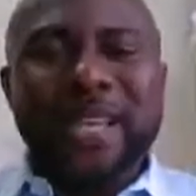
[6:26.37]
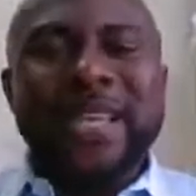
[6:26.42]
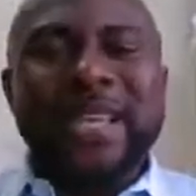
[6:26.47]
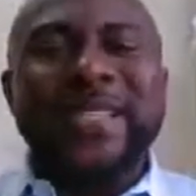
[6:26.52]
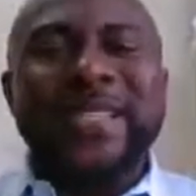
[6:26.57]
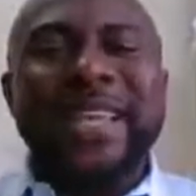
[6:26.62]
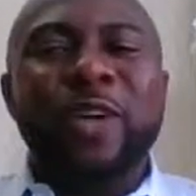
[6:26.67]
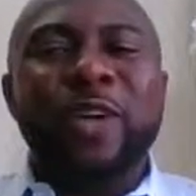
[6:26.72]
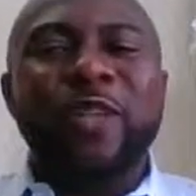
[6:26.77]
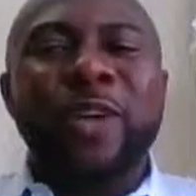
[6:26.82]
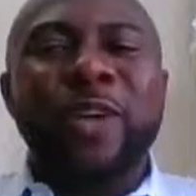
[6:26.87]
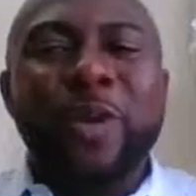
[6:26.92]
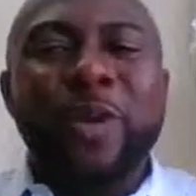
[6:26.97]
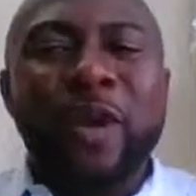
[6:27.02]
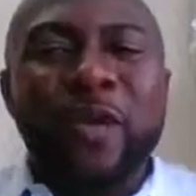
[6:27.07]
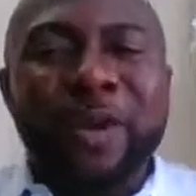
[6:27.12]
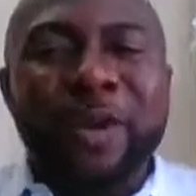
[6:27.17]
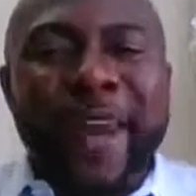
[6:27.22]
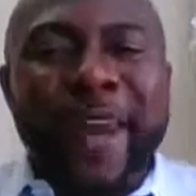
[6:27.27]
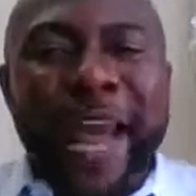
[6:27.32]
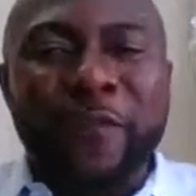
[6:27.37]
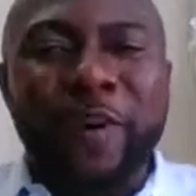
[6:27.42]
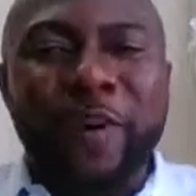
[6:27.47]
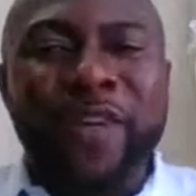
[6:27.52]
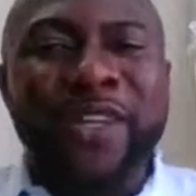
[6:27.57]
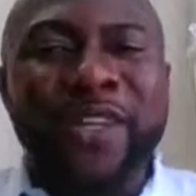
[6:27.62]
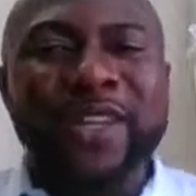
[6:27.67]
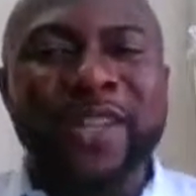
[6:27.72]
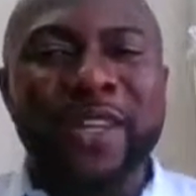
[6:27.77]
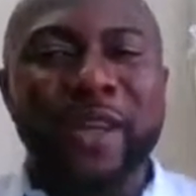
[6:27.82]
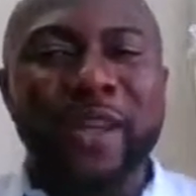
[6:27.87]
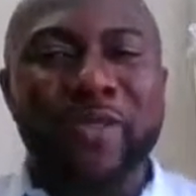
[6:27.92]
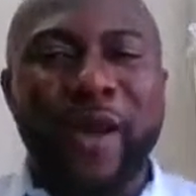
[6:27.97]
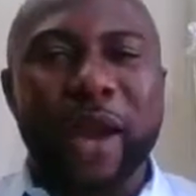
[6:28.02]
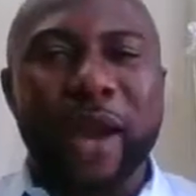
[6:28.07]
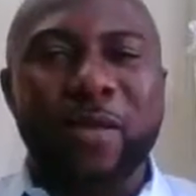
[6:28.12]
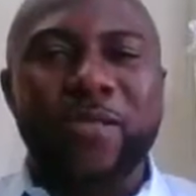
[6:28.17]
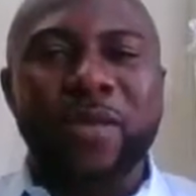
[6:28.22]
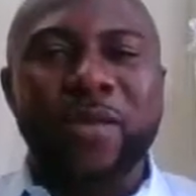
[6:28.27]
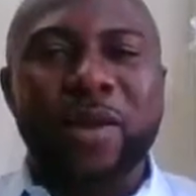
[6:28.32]
It's like coming live on
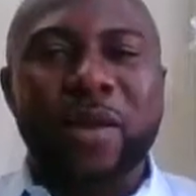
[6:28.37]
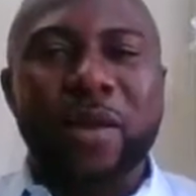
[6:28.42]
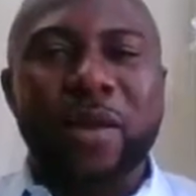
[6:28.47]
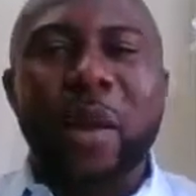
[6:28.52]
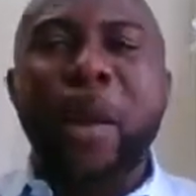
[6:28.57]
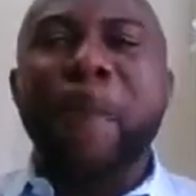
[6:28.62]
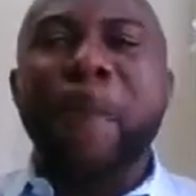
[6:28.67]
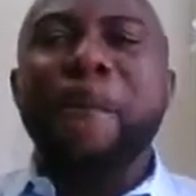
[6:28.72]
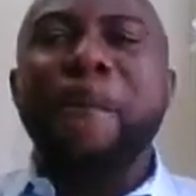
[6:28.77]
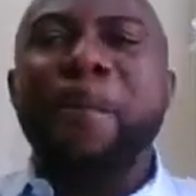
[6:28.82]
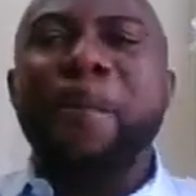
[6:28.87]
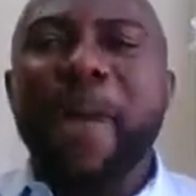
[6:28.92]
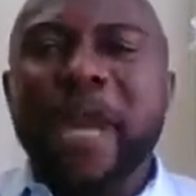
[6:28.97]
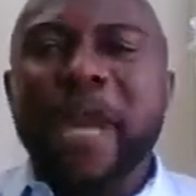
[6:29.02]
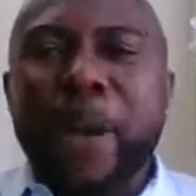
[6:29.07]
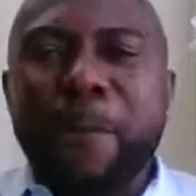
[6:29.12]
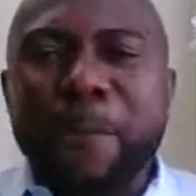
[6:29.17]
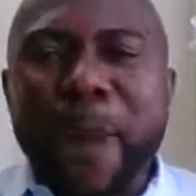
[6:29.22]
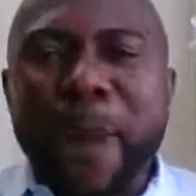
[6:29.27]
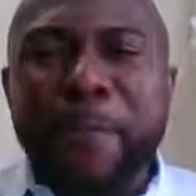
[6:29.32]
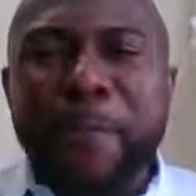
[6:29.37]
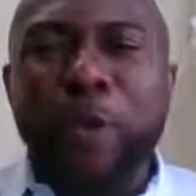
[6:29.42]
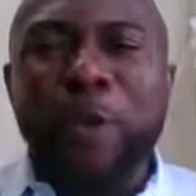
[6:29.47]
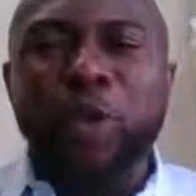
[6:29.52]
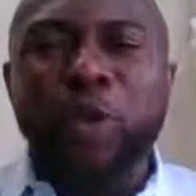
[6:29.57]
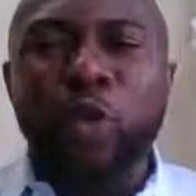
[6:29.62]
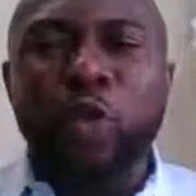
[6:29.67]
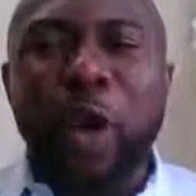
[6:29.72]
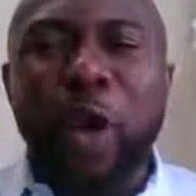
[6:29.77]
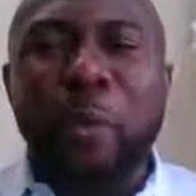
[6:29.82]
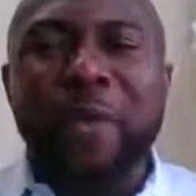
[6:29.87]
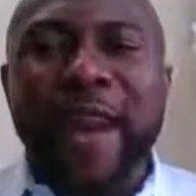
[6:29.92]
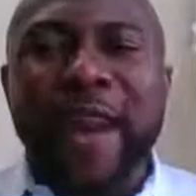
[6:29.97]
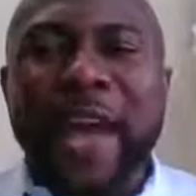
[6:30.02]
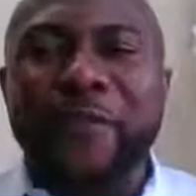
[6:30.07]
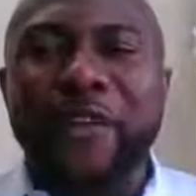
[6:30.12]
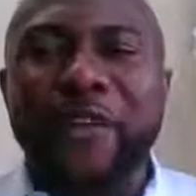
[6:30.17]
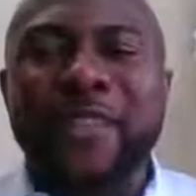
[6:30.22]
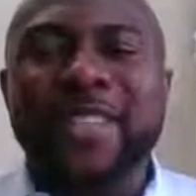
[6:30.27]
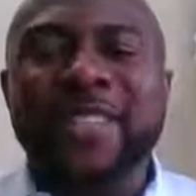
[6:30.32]
Instagram. Many people want to come
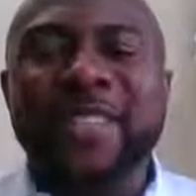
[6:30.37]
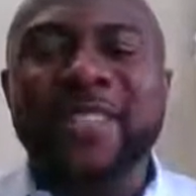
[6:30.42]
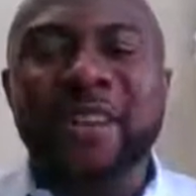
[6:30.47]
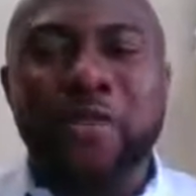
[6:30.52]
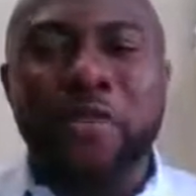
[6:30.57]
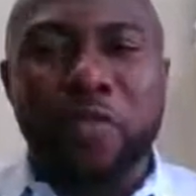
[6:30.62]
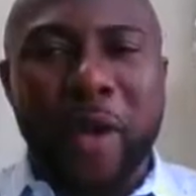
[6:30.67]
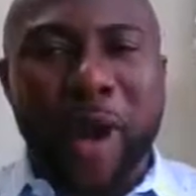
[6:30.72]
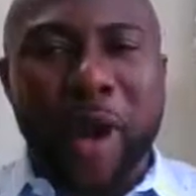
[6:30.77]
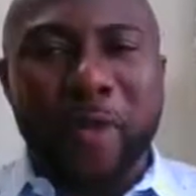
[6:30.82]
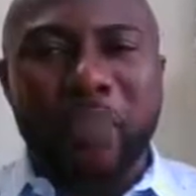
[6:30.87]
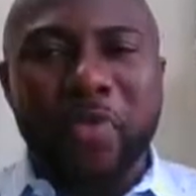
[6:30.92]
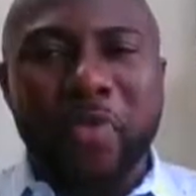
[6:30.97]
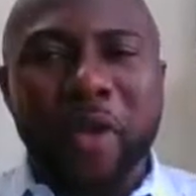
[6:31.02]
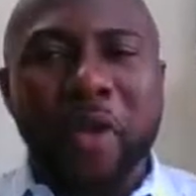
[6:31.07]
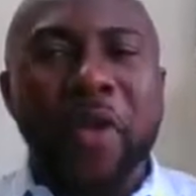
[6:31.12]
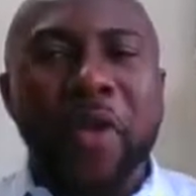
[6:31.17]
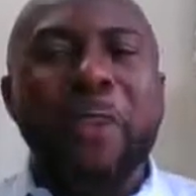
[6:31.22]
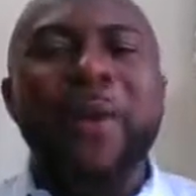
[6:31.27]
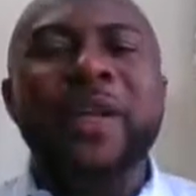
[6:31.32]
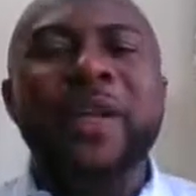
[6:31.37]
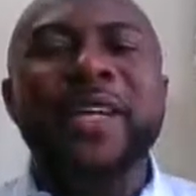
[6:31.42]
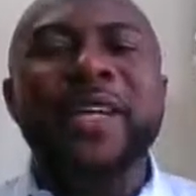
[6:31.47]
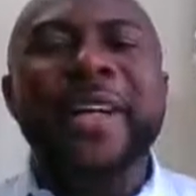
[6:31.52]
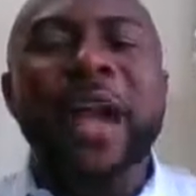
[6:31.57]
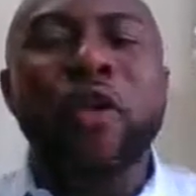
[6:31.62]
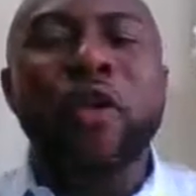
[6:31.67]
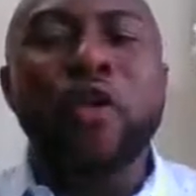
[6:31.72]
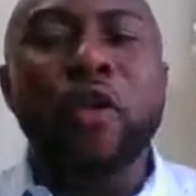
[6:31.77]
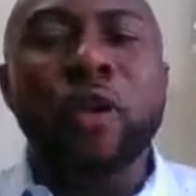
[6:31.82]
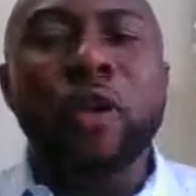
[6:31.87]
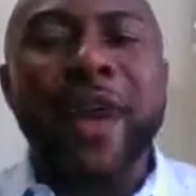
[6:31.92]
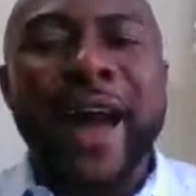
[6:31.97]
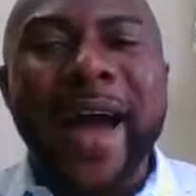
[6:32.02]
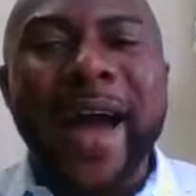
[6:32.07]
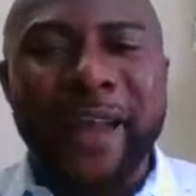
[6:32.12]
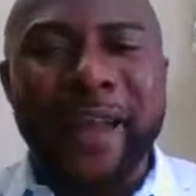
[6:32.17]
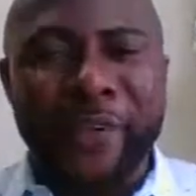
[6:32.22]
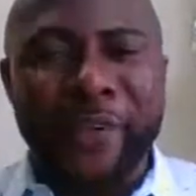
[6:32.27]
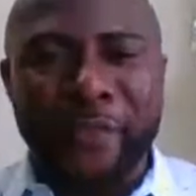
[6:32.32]
live on Instagram, but they can't go
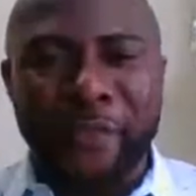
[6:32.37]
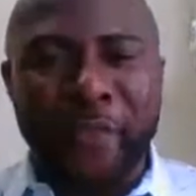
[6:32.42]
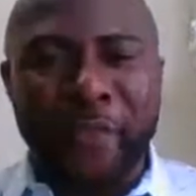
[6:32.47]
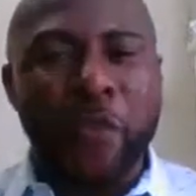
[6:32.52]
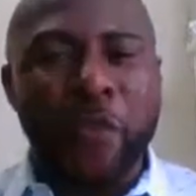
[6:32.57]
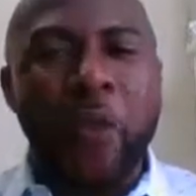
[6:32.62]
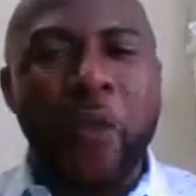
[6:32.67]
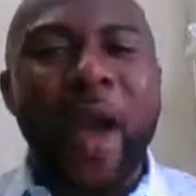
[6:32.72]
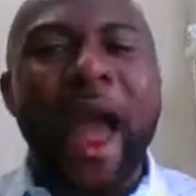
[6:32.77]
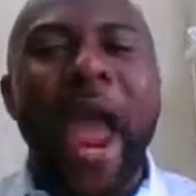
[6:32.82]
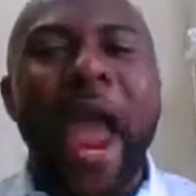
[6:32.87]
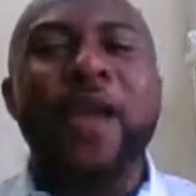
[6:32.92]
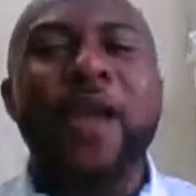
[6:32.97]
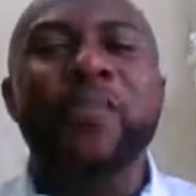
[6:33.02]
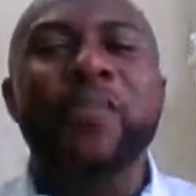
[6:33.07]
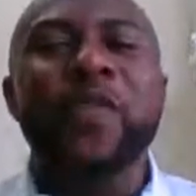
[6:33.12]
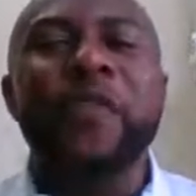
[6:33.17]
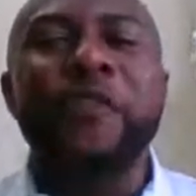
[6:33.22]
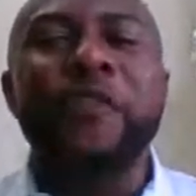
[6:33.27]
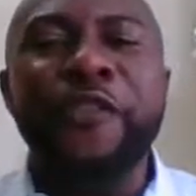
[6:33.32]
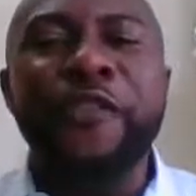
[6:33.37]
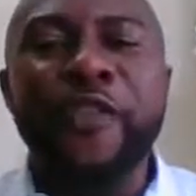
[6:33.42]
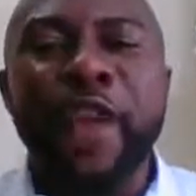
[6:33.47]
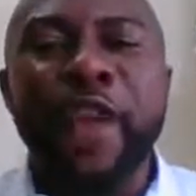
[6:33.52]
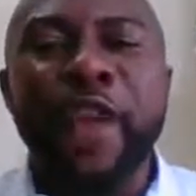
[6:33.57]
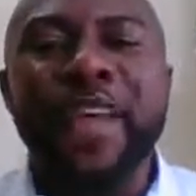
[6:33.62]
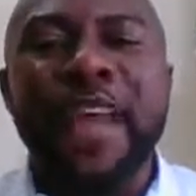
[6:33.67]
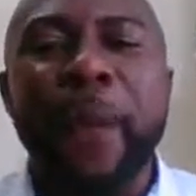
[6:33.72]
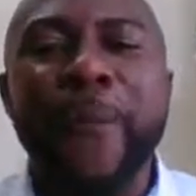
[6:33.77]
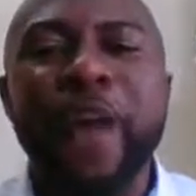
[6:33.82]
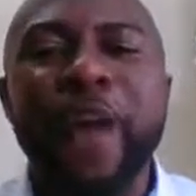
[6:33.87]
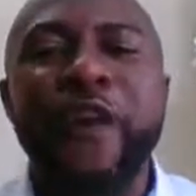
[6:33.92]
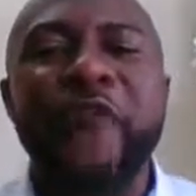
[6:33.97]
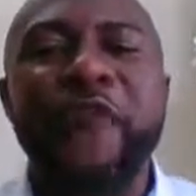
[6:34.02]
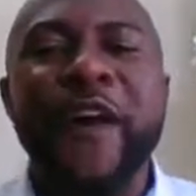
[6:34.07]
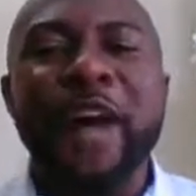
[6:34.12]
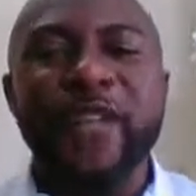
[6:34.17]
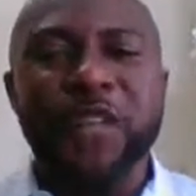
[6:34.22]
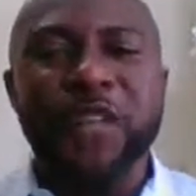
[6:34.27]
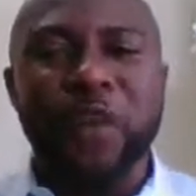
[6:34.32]
live. Why? Fear can be a
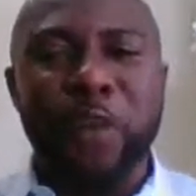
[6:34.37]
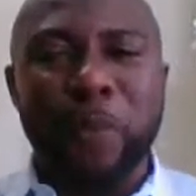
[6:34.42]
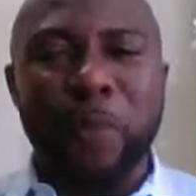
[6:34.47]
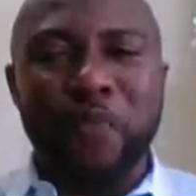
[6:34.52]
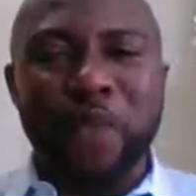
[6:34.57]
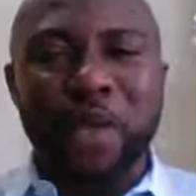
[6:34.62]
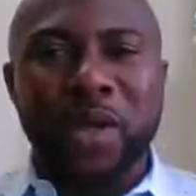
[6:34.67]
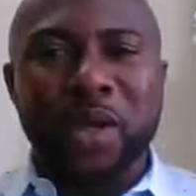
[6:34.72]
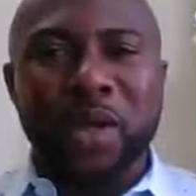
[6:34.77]
factor.